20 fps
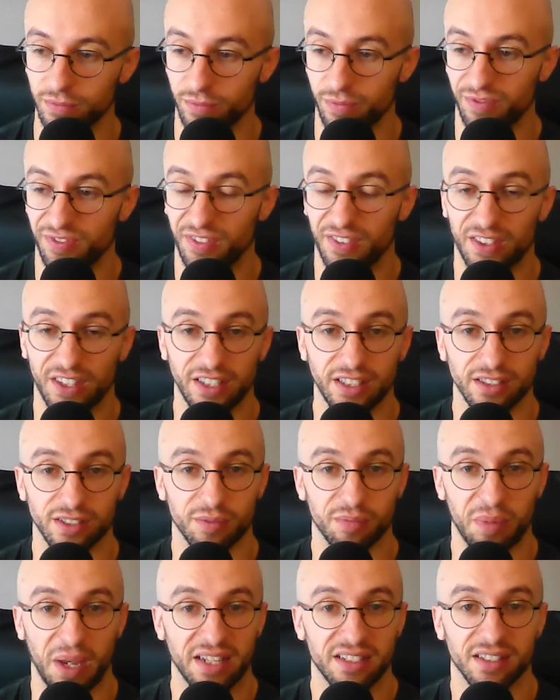things are
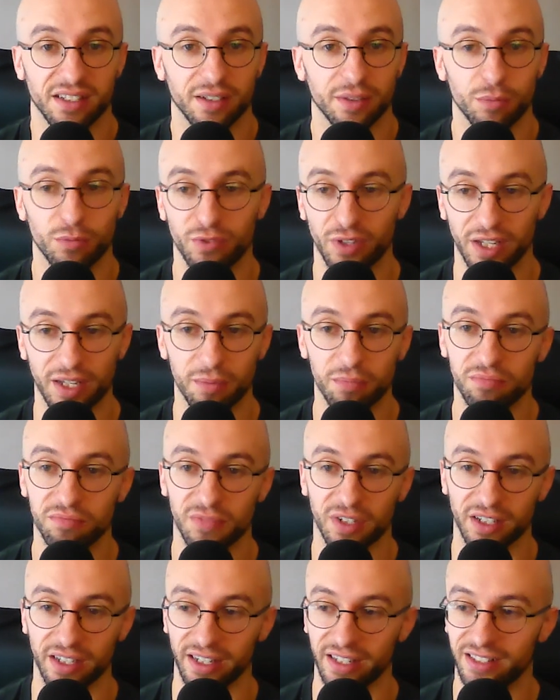better for him.
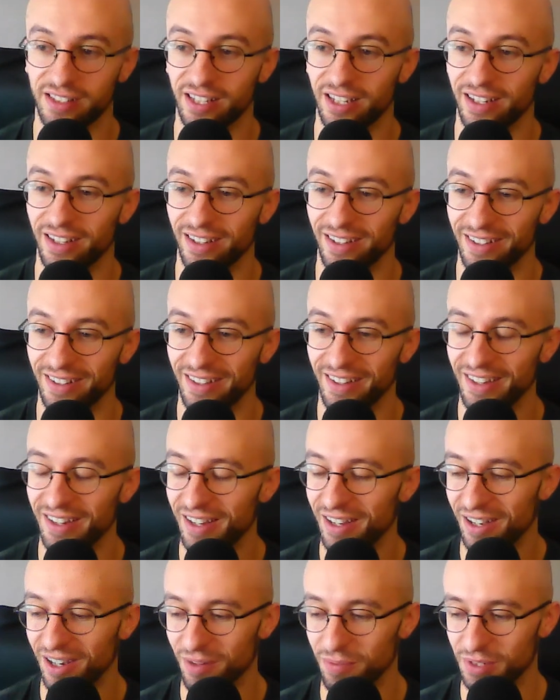I guess.
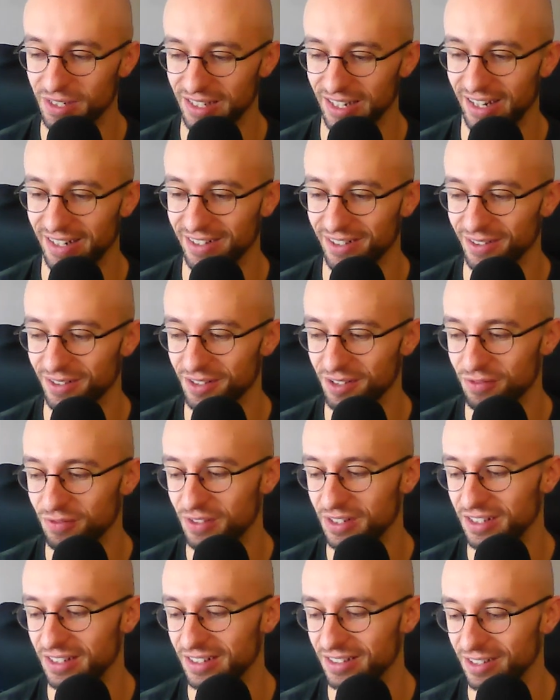hope he's landed on his
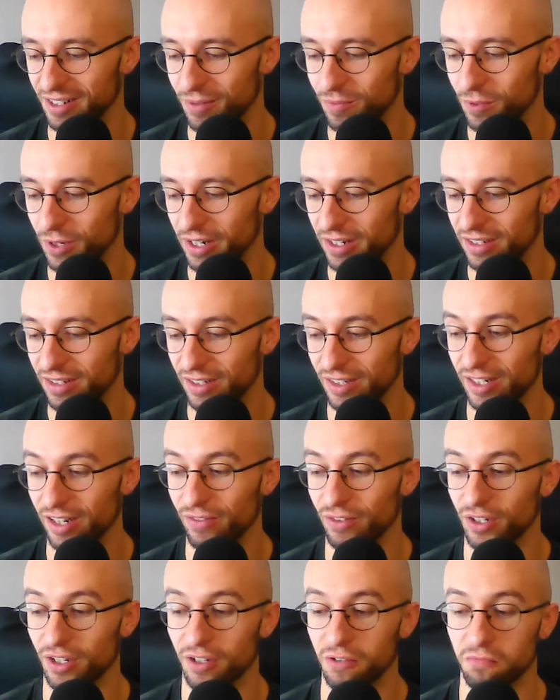feet in some way. You
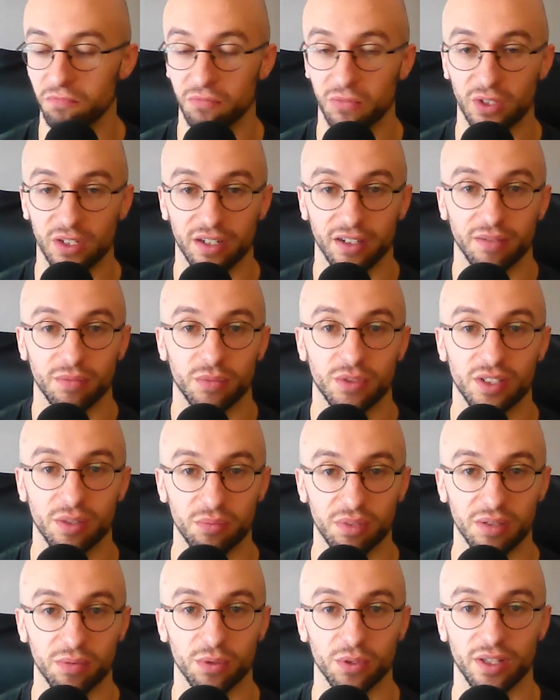never know. You know, some
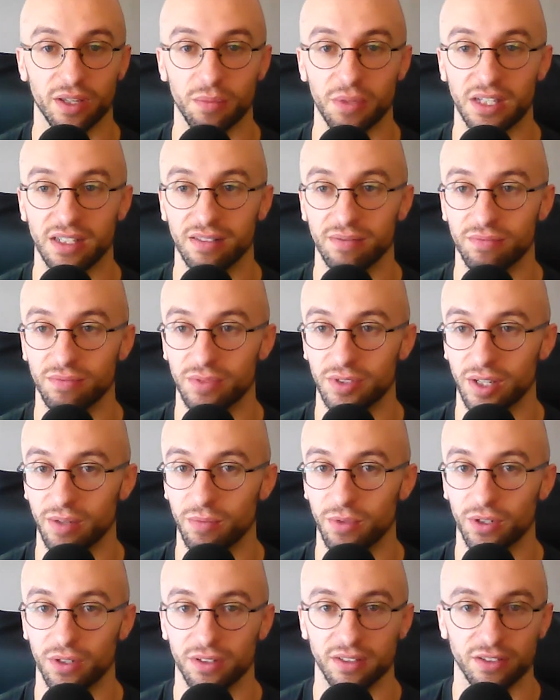people they meet
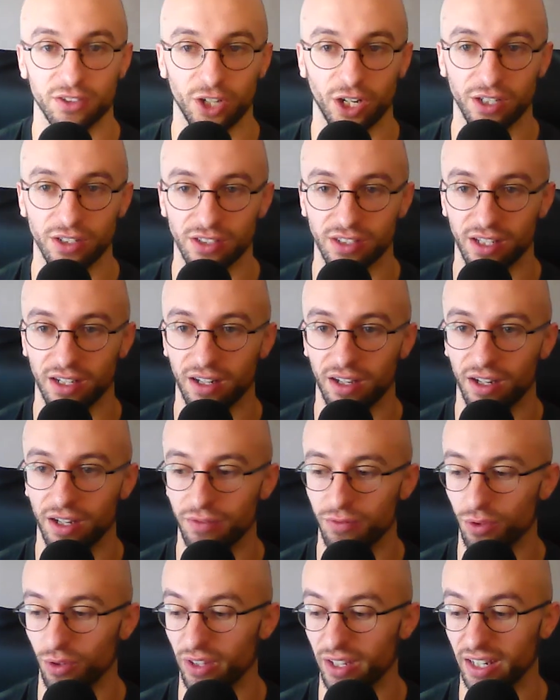someone it changes their
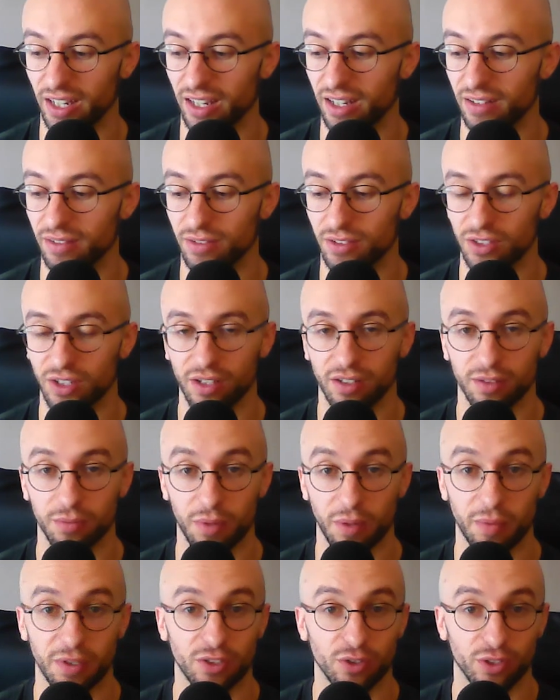life, or they get a certain
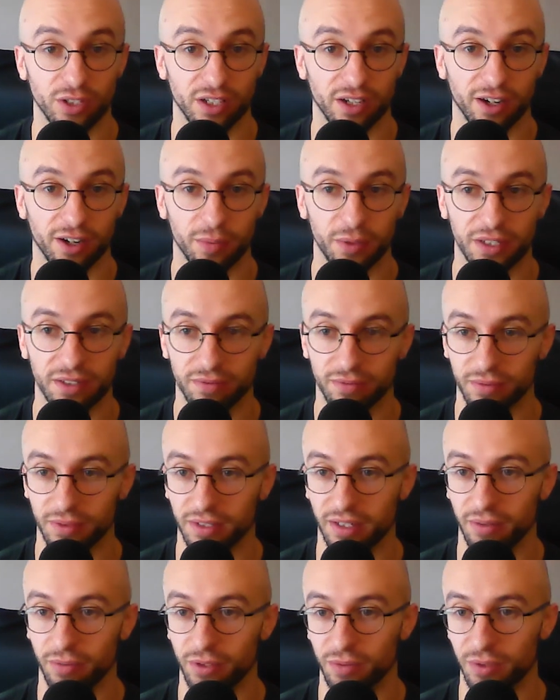maybe join the army, and
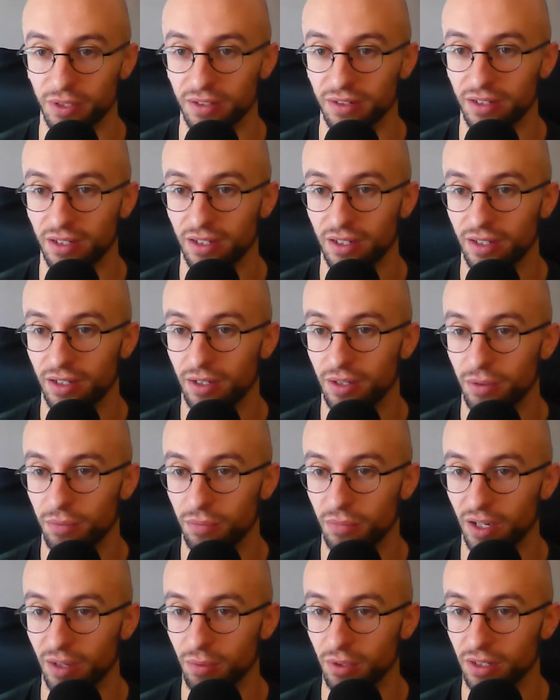that would have been
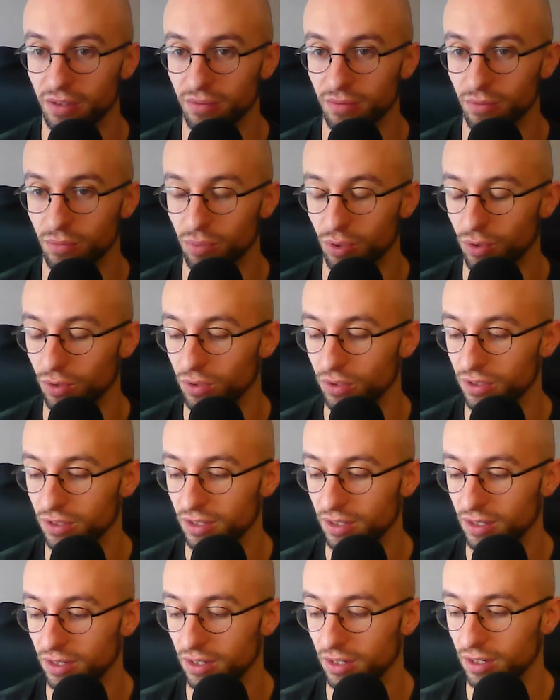maybe important.
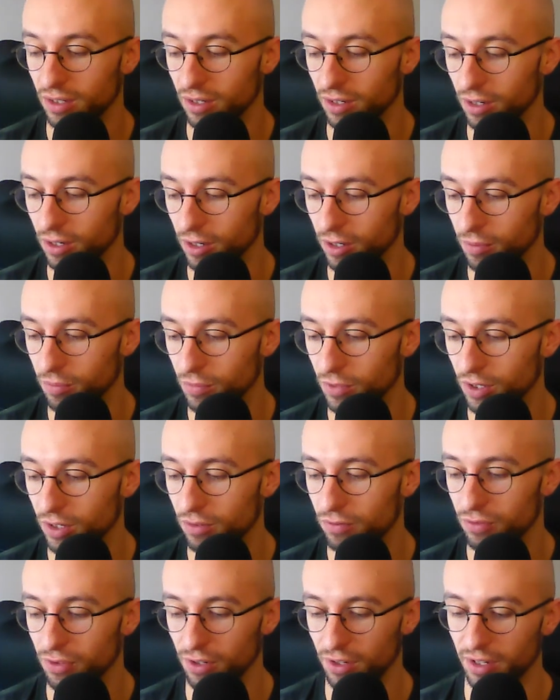Um,
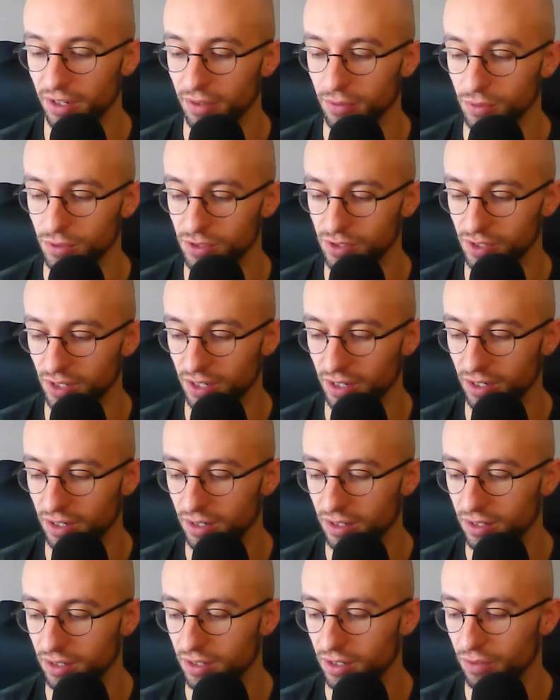felt like there was.
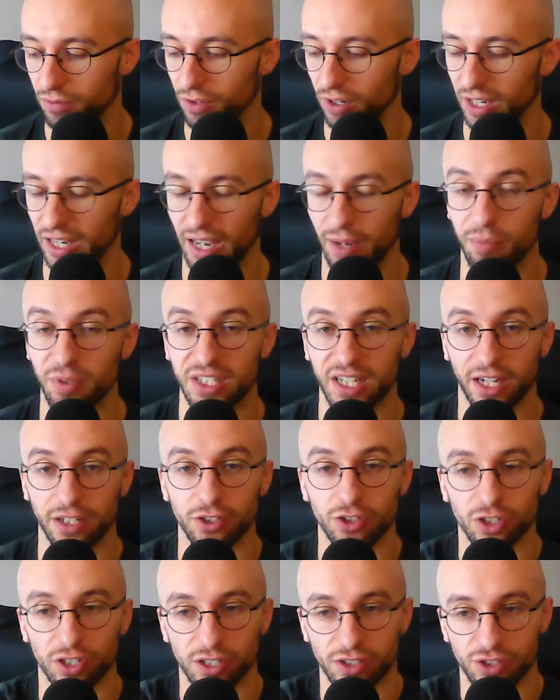Uh, feel like he had
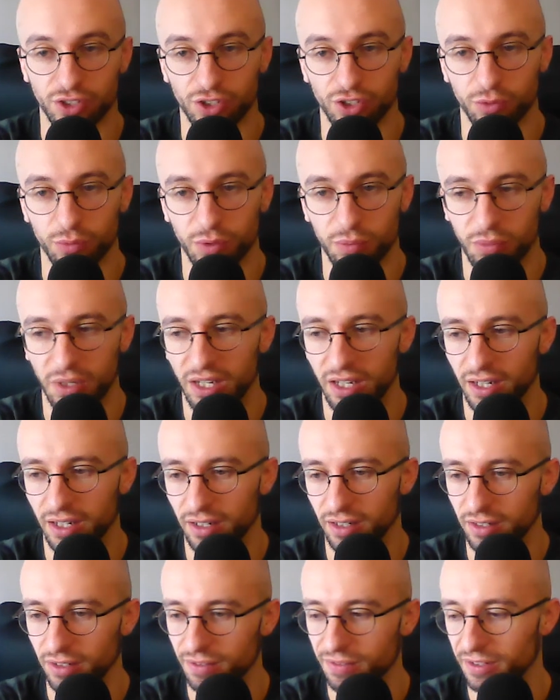potential as a human being.
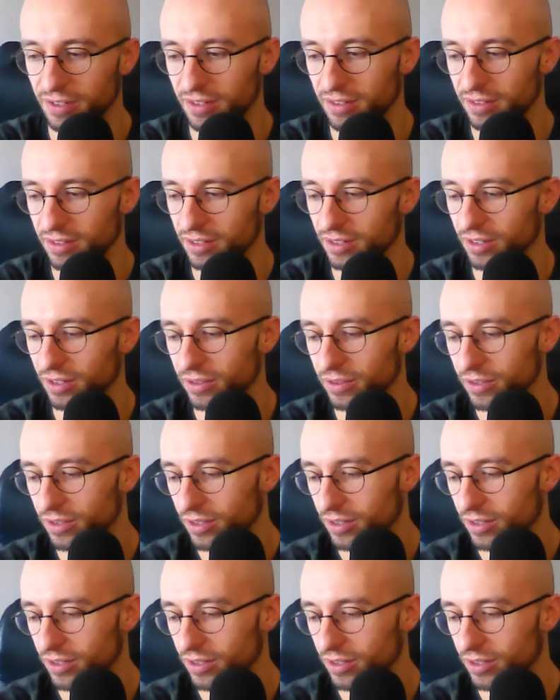I don't think you know.